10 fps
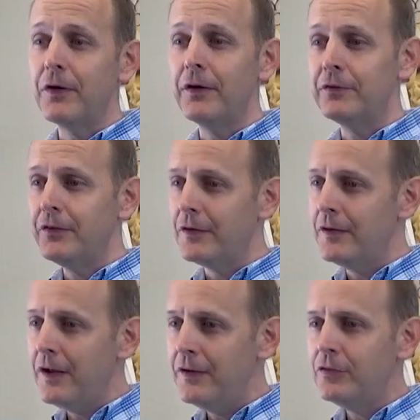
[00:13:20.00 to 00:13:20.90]
gone to the
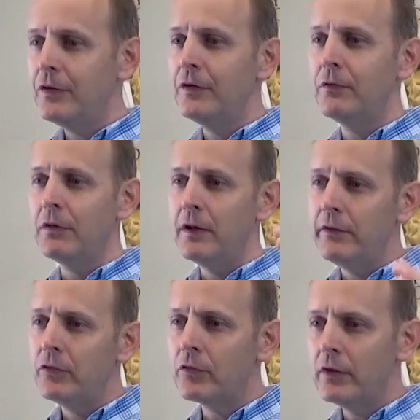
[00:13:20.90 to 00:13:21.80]
nation, the
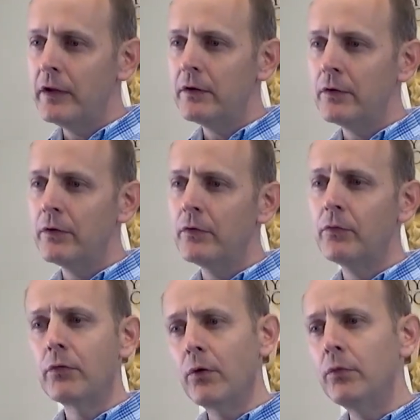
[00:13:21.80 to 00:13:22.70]
religious
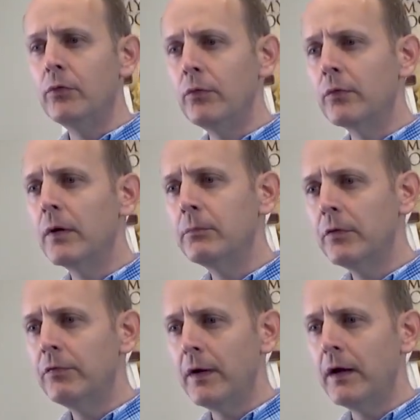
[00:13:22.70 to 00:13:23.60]
leaders, those who've come
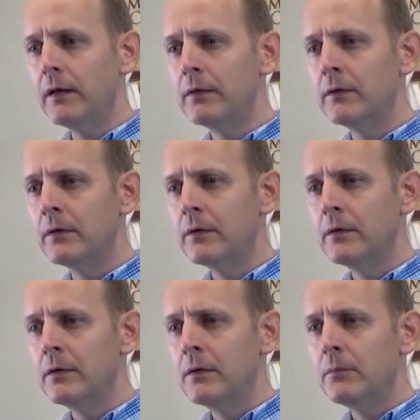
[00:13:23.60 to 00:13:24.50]
to faith.
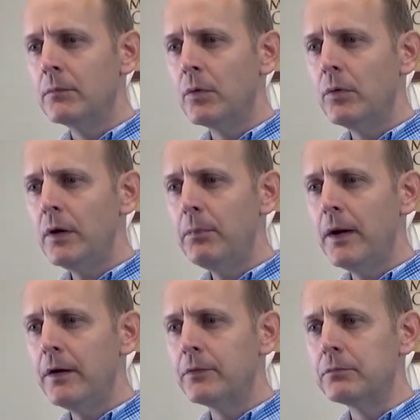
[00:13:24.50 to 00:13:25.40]
But what
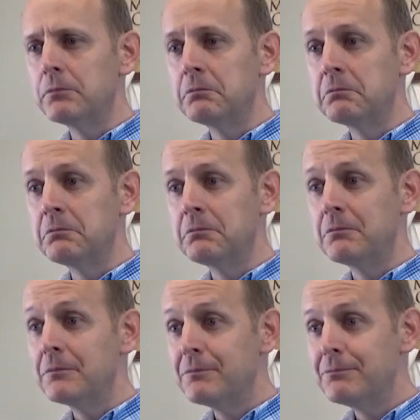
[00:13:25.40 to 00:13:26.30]
about
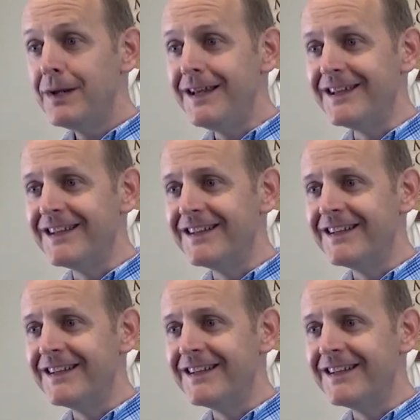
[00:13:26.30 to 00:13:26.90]
me?